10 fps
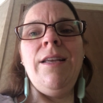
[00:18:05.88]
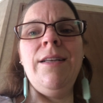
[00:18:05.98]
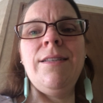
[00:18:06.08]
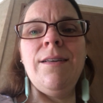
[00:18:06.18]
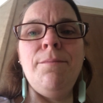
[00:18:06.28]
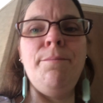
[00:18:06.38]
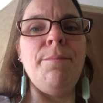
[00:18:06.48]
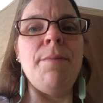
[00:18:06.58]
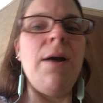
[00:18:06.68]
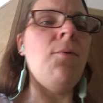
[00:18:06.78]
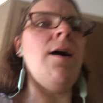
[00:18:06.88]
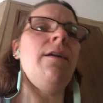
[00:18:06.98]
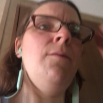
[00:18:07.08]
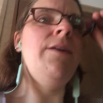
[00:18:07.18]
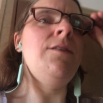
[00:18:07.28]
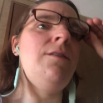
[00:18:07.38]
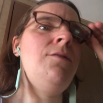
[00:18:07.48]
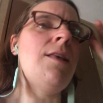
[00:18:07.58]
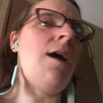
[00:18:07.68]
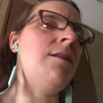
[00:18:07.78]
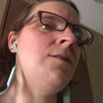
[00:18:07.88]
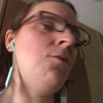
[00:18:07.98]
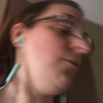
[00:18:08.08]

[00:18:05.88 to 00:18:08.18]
need to buy water. We just use that, so